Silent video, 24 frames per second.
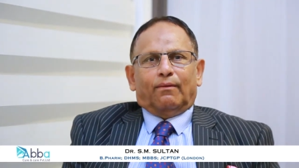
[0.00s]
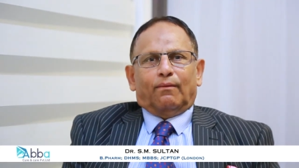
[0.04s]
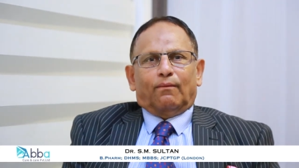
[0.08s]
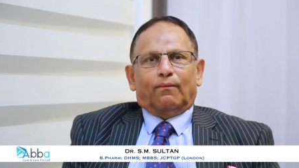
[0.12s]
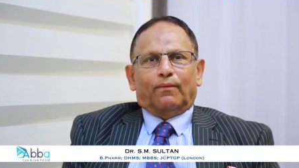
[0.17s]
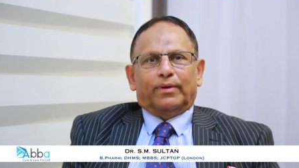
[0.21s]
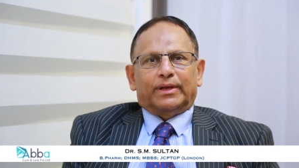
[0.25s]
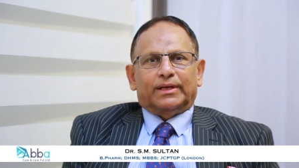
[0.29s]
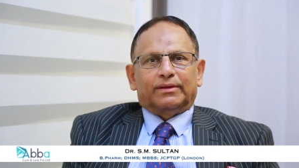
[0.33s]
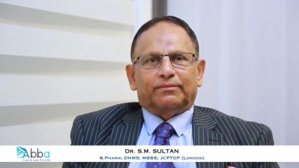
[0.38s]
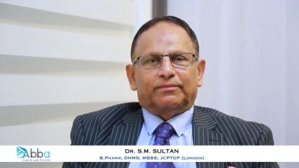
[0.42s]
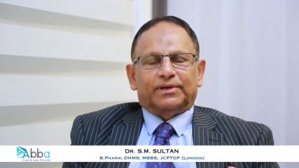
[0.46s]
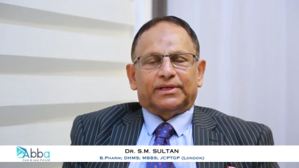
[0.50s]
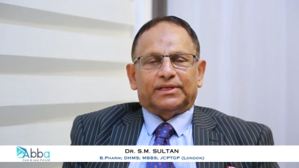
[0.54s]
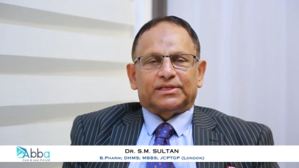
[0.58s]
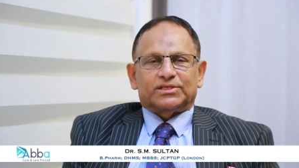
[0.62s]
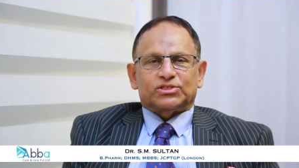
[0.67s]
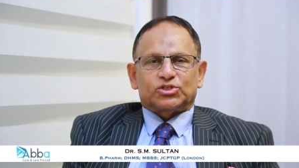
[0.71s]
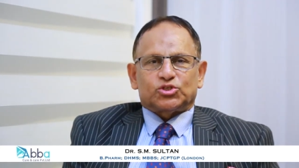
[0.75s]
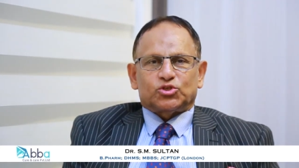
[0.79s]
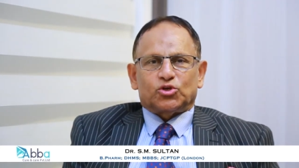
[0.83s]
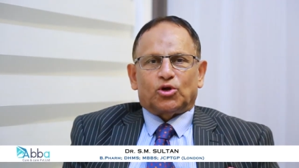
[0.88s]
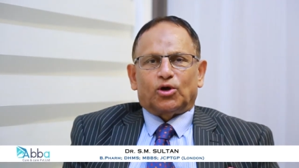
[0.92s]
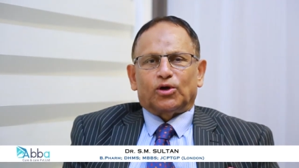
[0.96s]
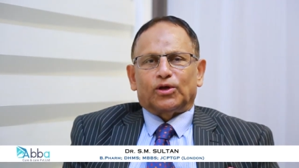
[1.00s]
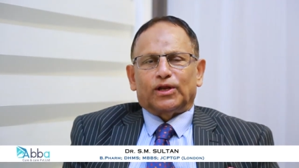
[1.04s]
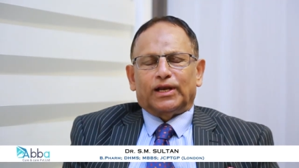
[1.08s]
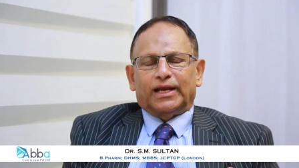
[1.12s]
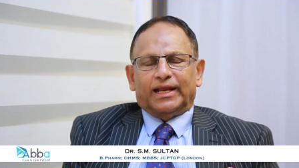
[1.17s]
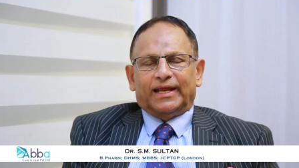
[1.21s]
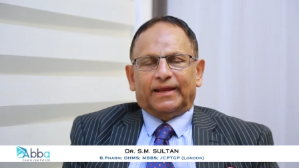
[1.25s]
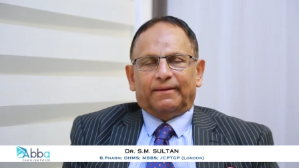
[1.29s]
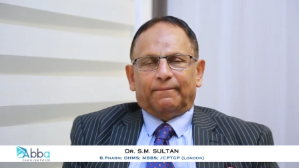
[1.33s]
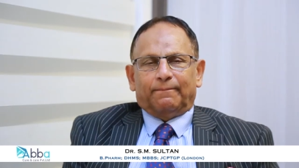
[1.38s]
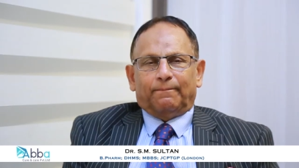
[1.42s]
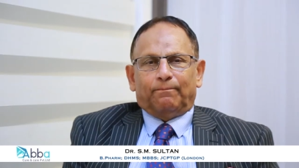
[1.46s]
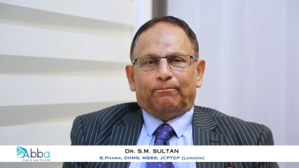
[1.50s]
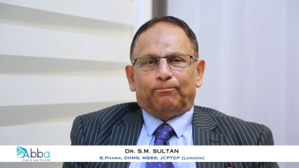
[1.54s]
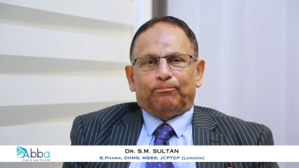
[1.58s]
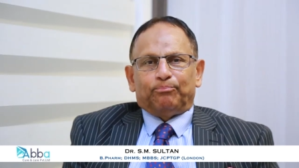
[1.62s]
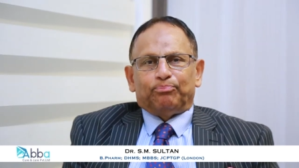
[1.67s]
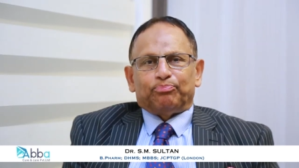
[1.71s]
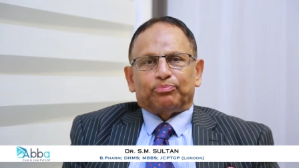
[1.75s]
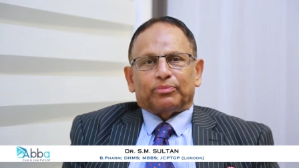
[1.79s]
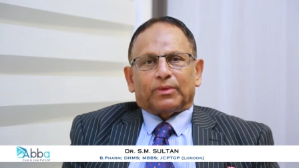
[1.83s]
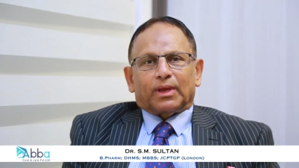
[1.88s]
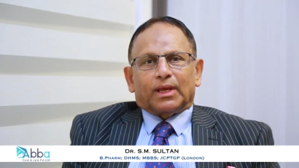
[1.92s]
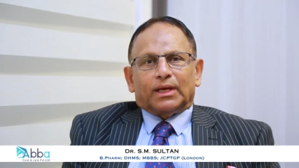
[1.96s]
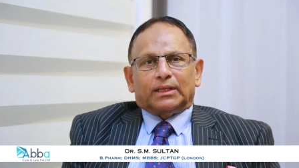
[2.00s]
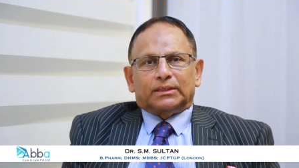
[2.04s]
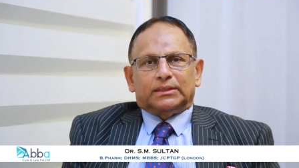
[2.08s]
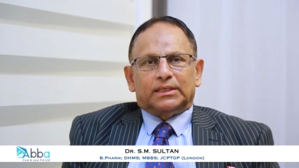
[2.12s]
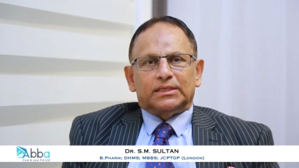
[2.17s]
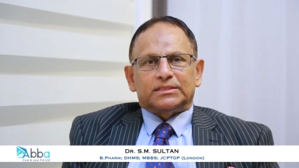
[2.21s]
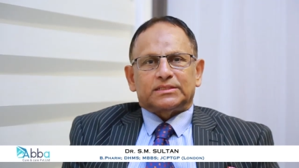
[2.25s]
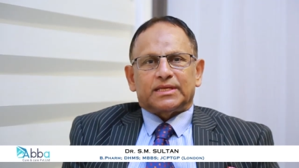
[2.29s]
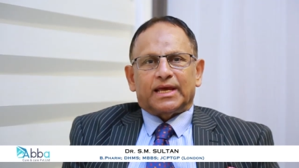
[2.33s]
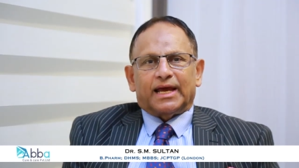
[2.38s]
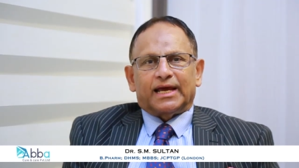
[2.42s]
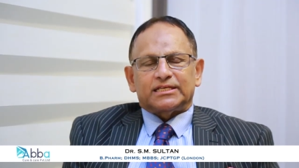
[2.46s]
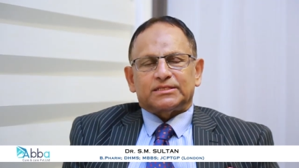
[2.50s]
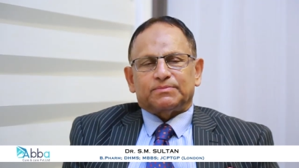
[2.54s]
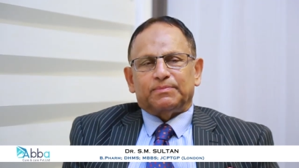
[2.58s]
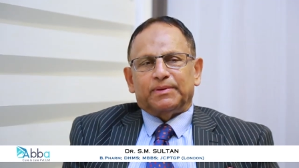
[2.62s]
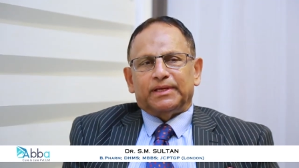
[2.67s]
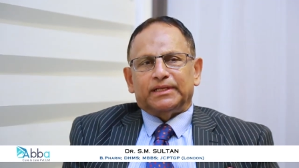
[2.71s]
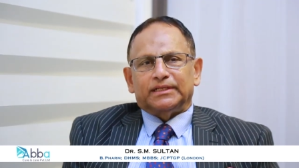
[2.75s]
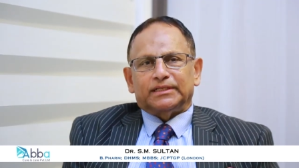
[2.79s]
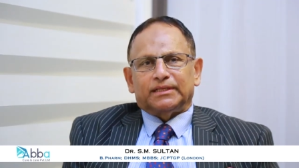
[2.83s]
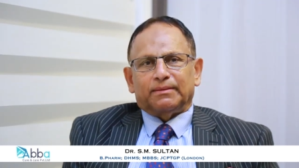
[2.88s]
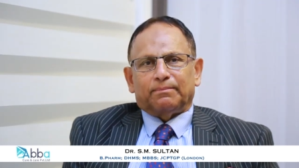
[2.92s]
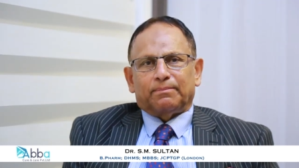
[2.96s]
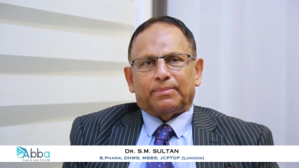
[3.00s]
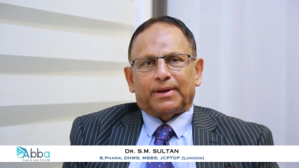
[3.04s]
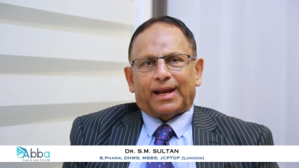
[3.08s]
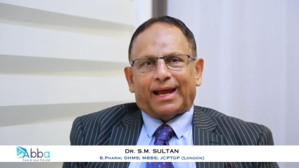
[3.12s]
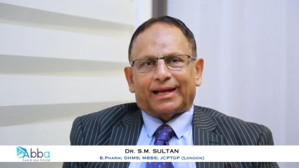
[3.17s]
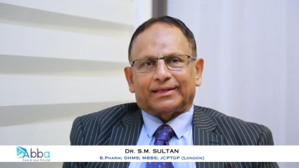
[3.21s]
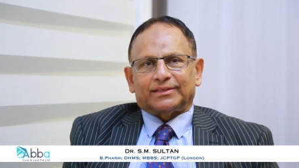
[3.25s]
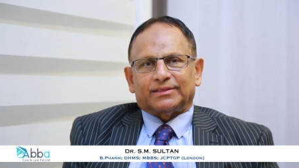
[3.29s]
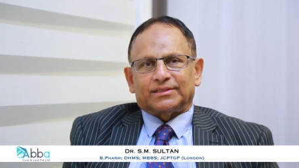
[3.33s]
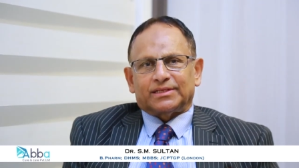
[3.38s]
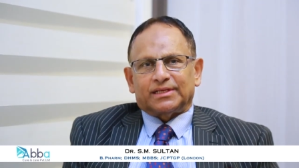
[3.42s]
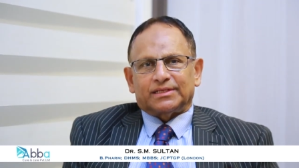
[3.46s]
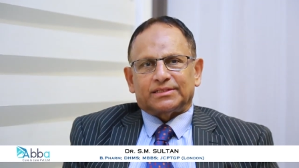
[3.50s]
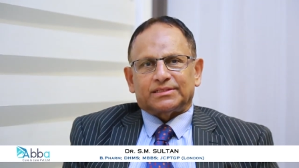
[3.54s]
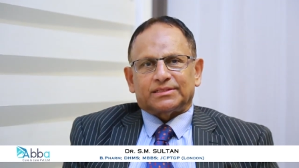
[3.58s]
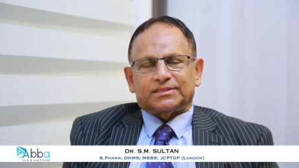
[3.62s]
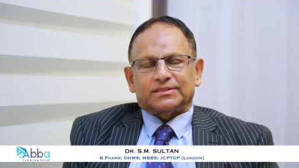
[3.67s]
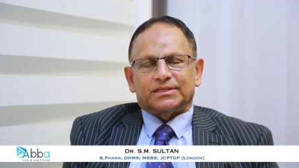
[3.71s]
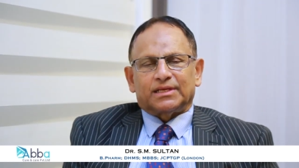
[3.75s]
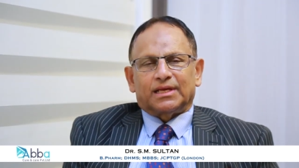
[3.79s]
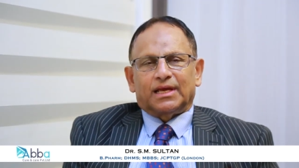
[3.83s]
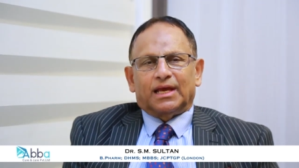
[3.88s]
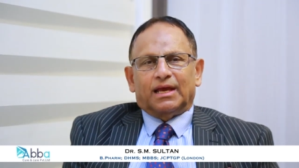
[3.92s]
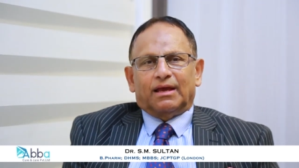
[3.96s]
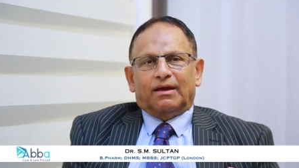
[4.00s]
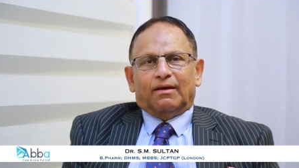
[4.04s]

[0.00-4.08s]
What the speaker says: very, very strongly. This has been the practice,